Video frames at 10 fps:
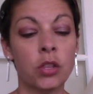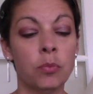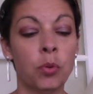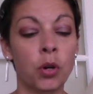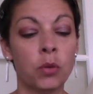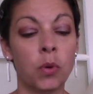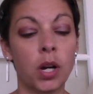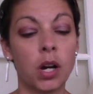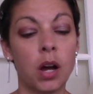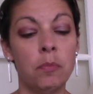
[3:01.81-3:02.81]
on the
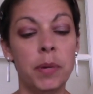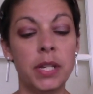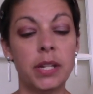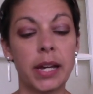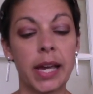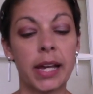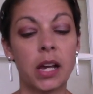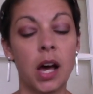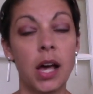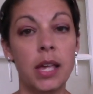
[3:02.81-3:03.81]
boardwalk on B deck had
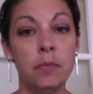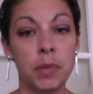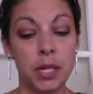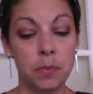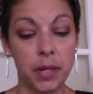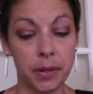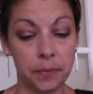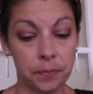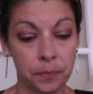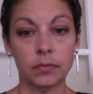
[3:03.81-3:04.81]
caught him peeping.
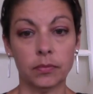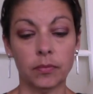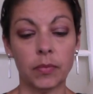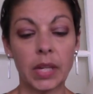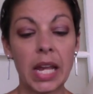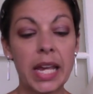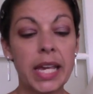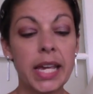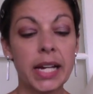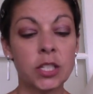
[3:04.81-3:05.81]

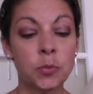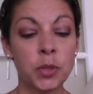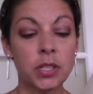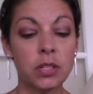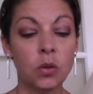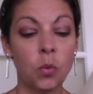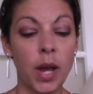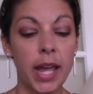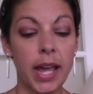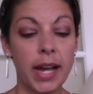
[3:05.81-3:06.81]
He had sprinted
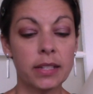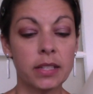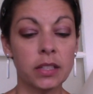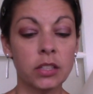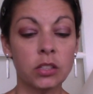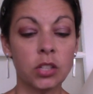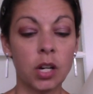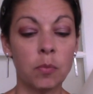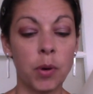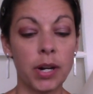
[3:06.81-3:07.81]
away as the little
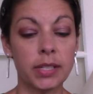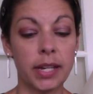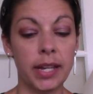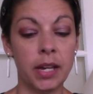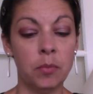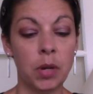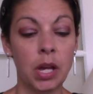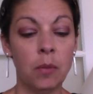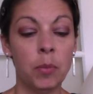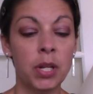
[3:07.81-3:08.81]
dog barked at him,
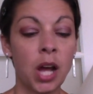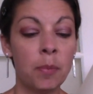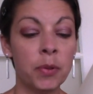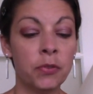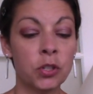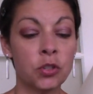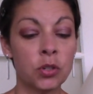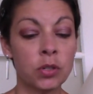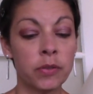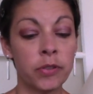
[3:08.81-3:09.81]
but not before
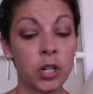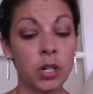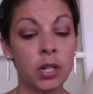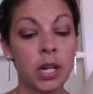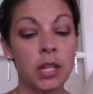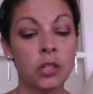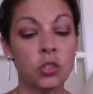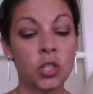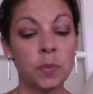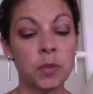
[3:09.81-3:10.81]
Josef heard the
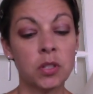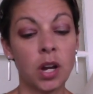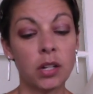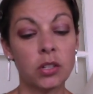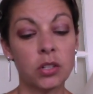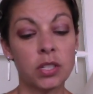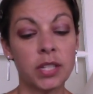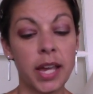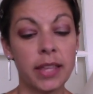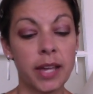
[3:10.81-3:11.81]
ship's doctor
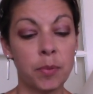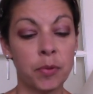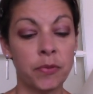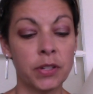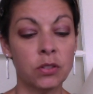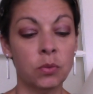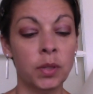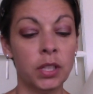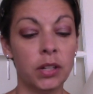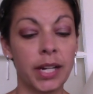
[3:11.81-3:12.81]
say that Professor
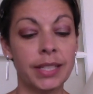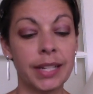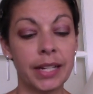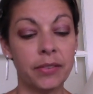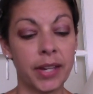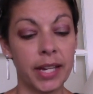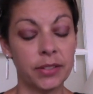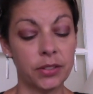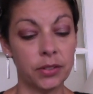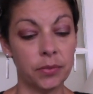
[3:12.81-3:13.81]
Wheeler had died of
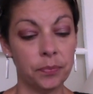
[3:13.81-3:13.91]
cancer.